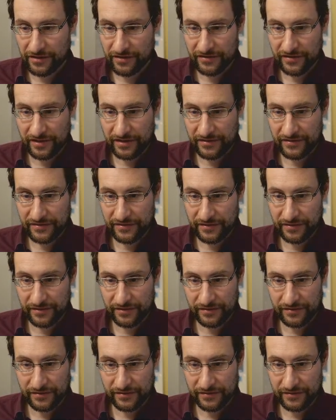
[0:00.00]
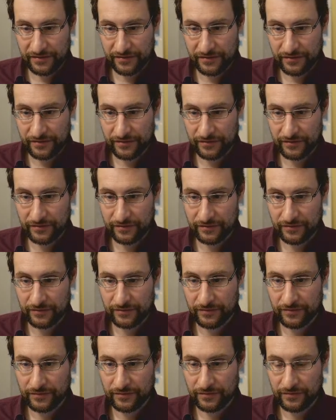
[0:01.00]
than this.
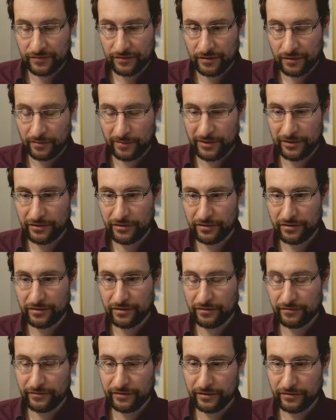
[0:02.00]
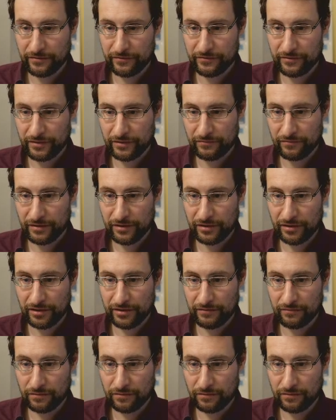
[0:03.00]
How many did we delete?